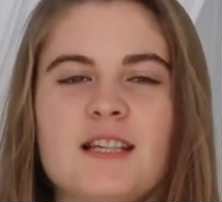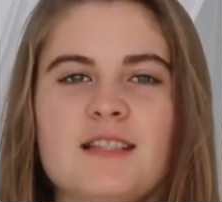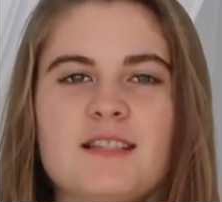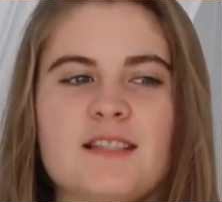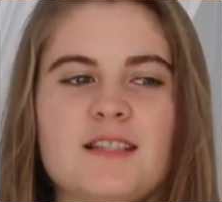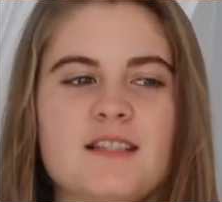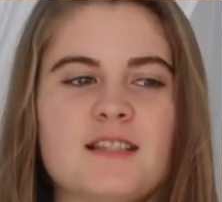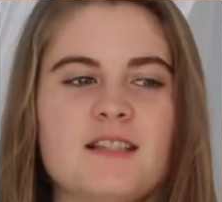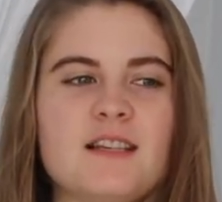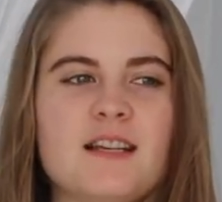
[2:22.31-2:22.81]

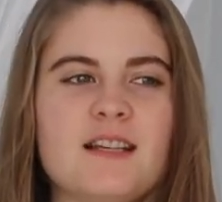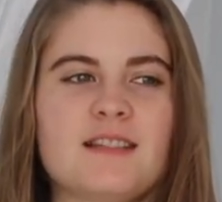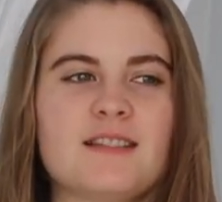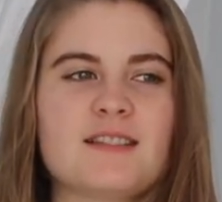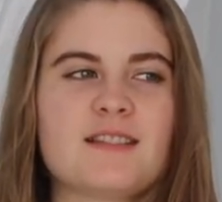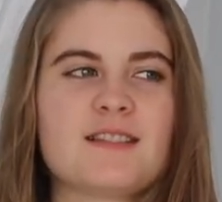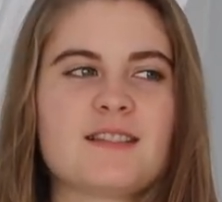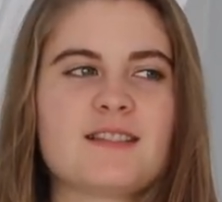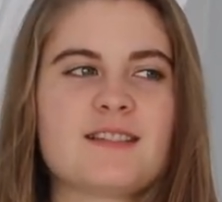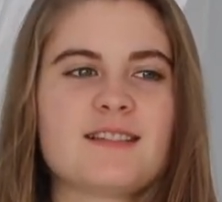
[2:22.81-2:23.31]

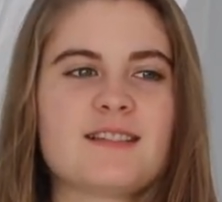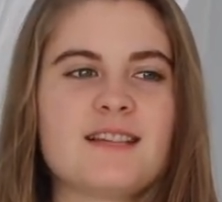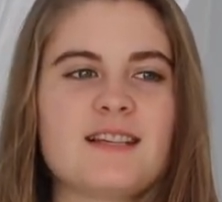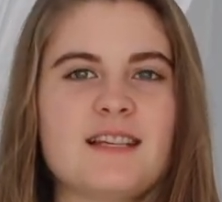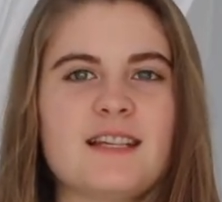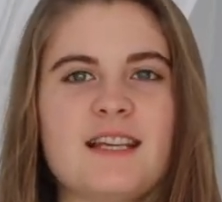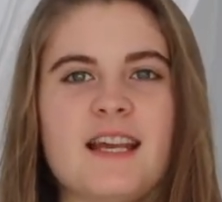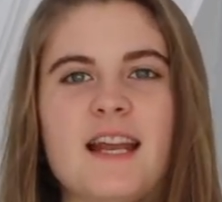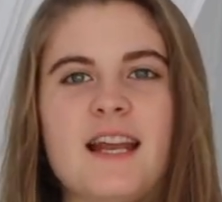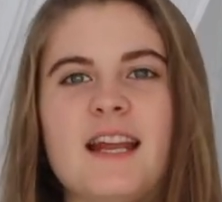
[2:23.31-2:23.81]
it's
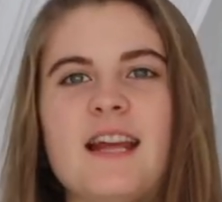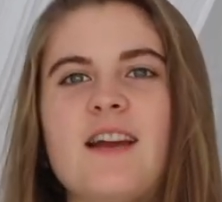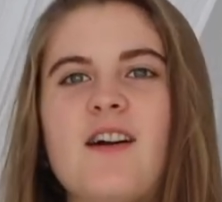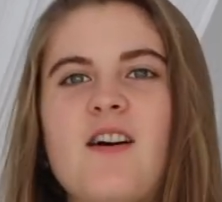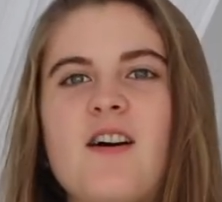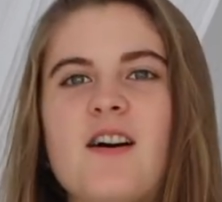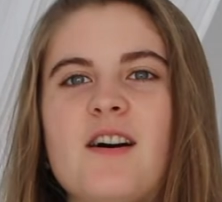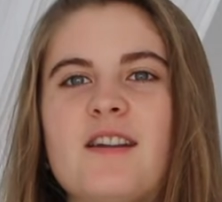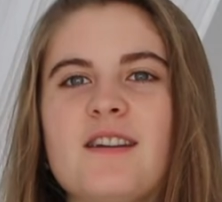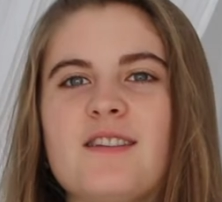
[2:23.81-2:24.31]
getting
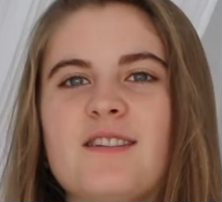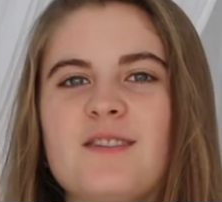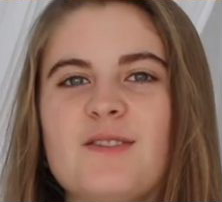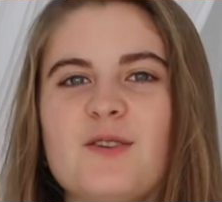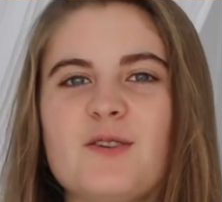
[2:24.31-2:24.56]
on